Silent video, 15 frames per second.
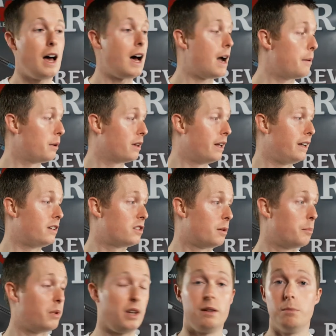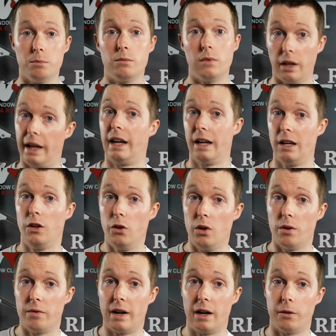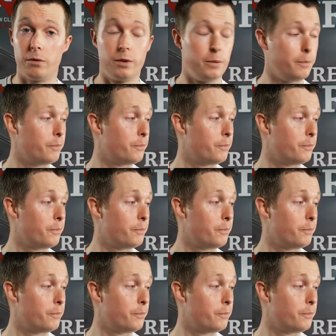I would like something like a univalve.